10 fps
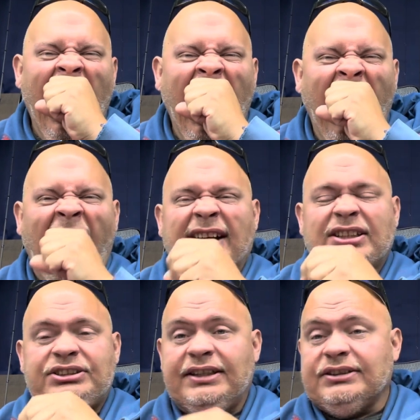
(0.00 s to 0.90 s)
Oh,
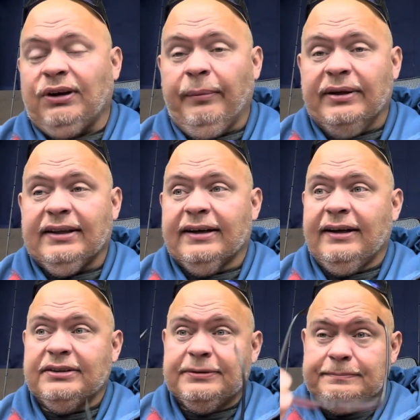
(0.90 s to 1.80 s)
shit. Sorry about that,
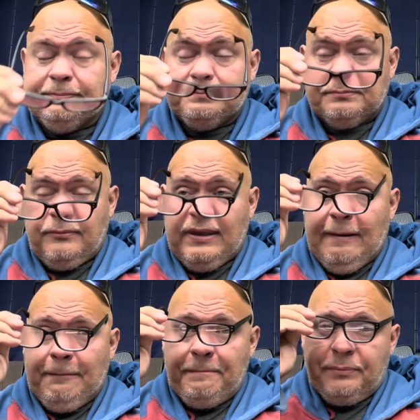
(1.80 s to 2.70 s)
guys.
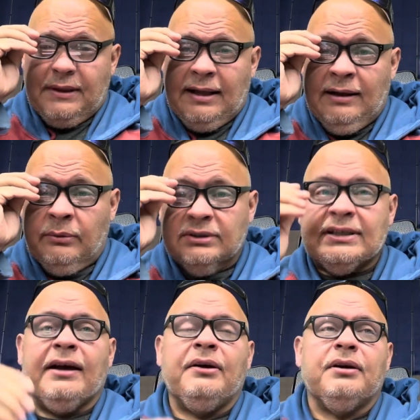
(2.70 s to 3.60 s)
I was
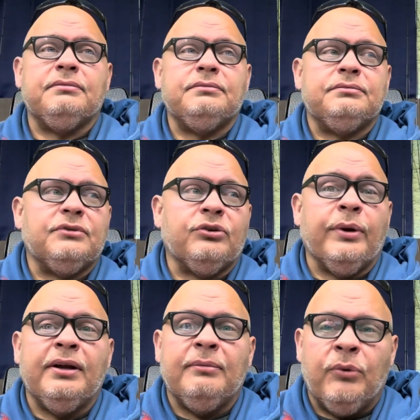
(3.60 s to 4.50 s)
out here at 3
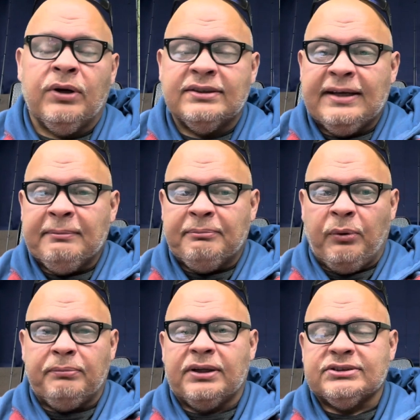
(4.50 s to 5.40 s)
in the morning taking
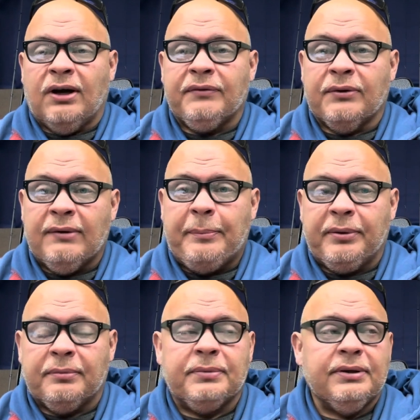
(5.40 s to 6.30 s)
pork butts off and wrapping
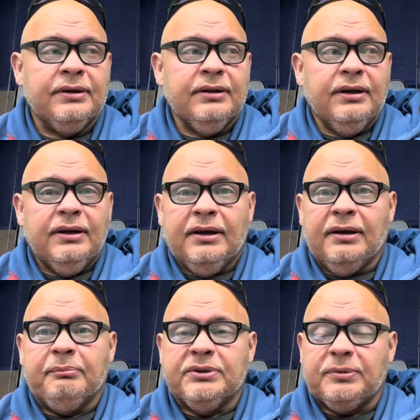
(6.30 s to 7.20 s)
them in
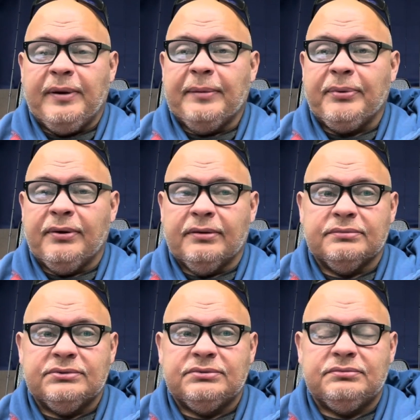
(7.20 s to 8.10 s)
butcher paper and
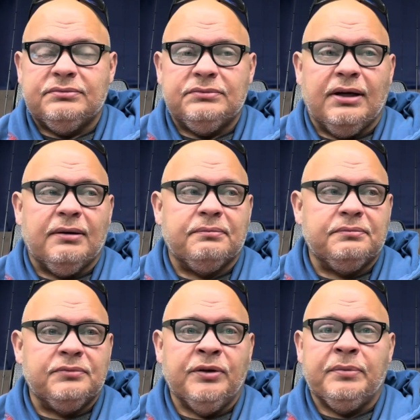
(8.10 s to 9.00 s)

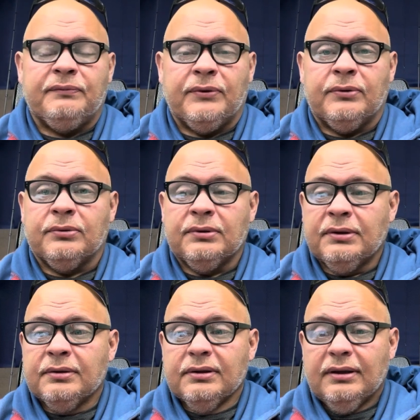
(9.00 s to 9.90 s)
aluminum foil,
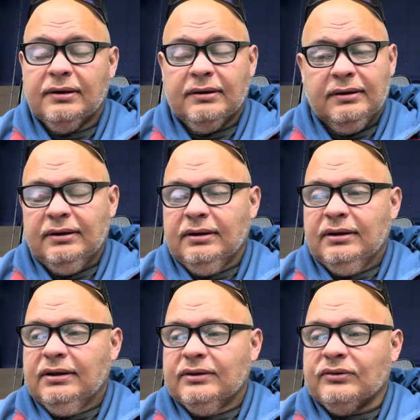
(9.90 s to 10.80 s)

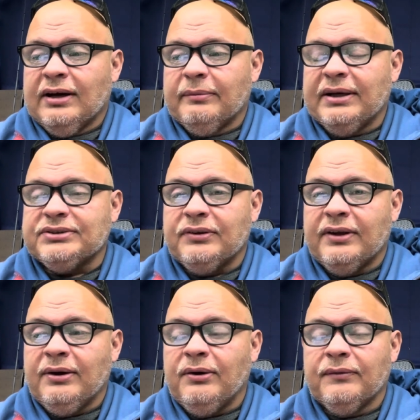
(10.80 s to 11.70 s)
trying to make sure they
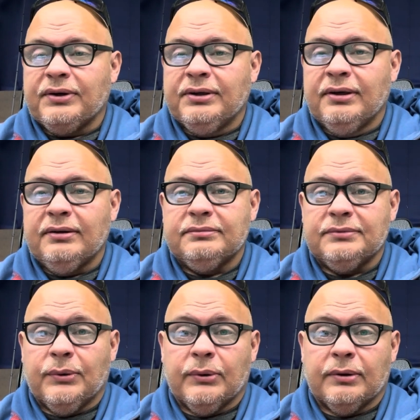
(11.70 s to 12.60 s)
don't overcook
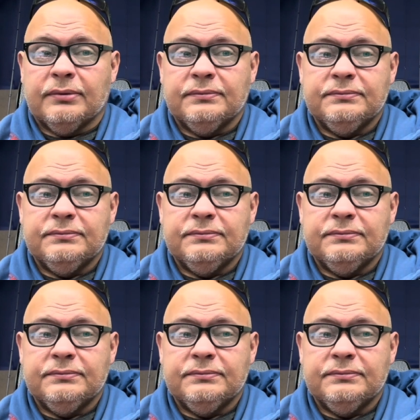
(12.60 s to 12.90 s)
or